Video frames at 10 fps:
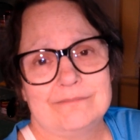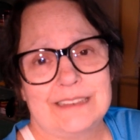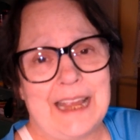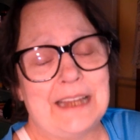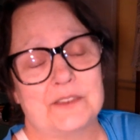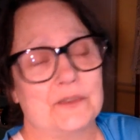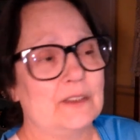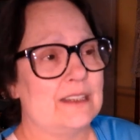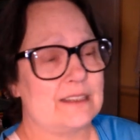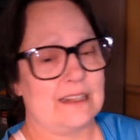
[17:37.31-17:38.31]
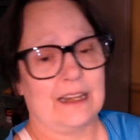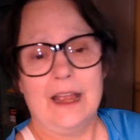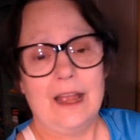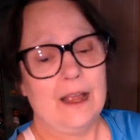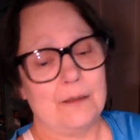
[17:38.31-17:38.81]
Thanks for listening.
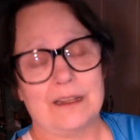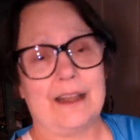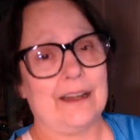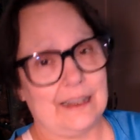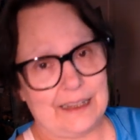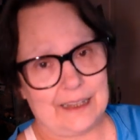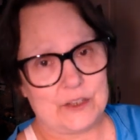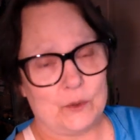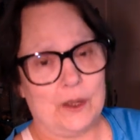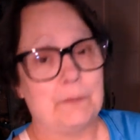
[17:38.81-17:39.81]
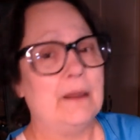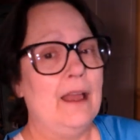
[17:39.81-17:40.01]
I'm glad I could catch you up.